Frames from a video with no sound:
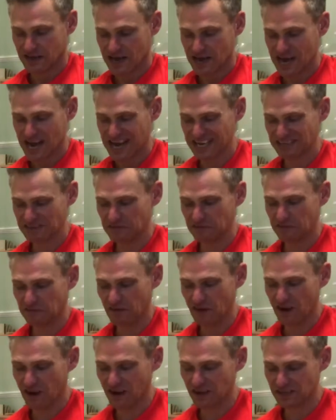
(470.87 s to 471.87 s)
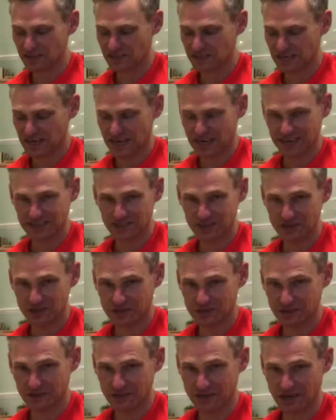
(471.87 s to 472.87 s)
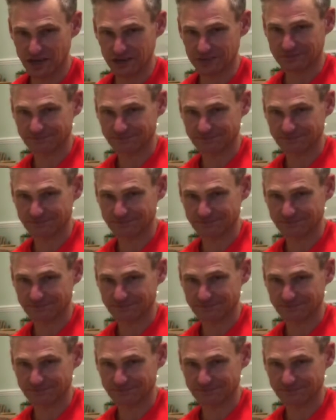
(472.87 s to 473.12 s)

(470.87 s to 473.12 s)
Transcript: as fast as you can go.